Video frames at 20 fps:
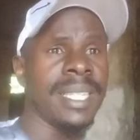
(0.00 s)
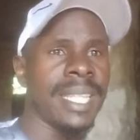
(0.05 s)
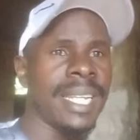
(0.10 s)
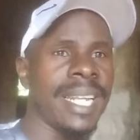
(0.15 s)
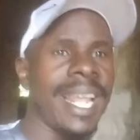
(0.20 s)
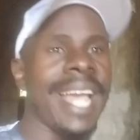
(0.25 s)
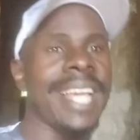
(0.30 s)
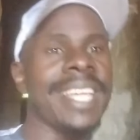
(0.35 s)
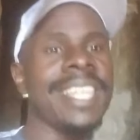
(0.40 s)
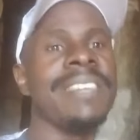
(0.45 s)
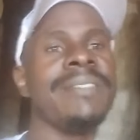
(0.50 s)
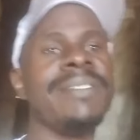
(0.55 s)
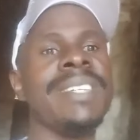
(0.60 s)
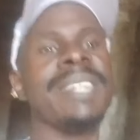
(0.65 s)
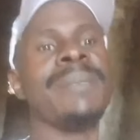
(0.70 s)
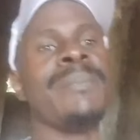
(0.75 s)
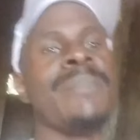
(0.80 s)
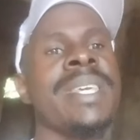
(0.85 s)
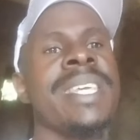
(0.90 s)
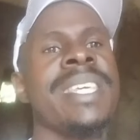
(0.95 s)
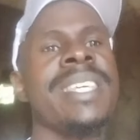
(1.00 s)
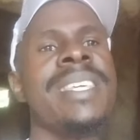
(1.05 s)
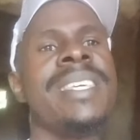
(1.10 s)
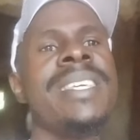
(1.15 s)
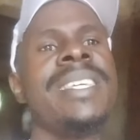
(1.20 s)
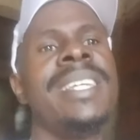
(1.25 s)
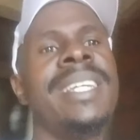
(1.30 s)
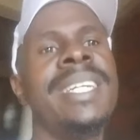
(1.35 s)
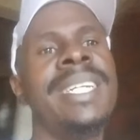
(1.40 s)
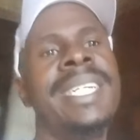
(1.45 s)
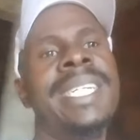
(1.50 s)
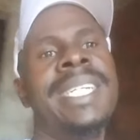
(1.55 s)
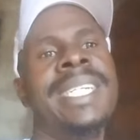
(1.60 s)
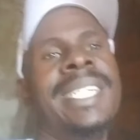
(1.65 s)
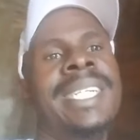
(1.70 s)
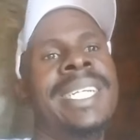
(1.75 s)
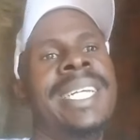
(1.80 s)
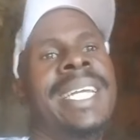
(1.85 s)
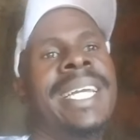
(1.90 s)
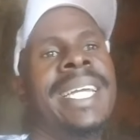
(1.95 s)
that are giving me
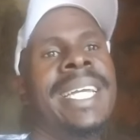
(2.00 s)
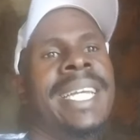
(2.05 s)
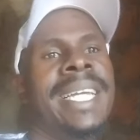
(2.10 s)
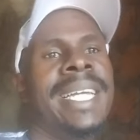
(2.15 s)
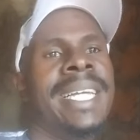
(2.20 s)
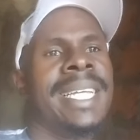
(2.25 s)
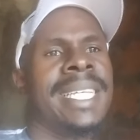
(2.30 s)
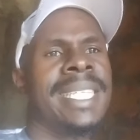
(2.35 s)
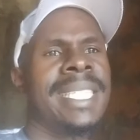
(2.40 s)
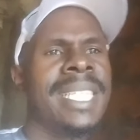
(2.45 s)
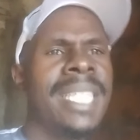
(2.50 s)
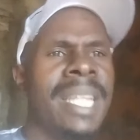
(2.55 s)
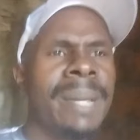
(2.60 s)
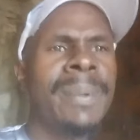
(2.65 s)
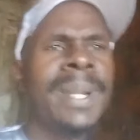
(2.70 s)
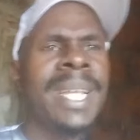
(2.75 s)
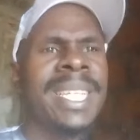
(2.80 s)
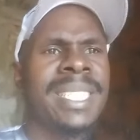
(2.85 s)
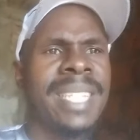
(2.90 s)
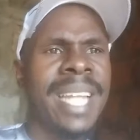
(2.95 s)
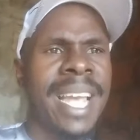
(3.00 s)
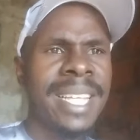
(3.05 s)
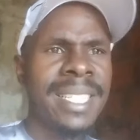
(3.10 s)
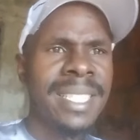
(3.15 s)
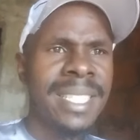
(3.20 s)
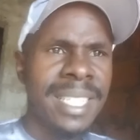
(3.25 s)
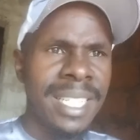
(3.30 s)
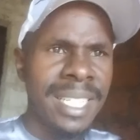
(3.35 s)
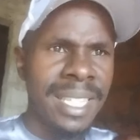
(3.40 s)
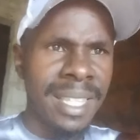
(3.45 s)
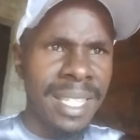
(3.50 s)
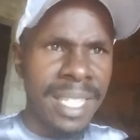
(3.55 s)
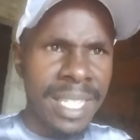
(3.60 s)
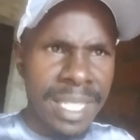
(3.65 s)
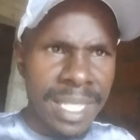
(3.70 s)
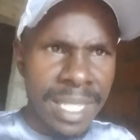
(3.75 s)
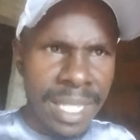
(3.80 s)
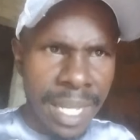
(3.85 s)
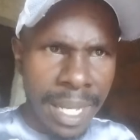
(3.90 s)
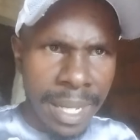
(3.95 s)
sleepless nights in
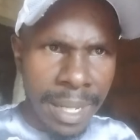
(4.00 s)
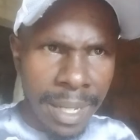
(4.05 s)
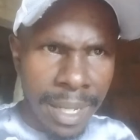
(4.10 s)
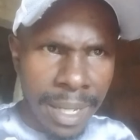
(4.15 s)
this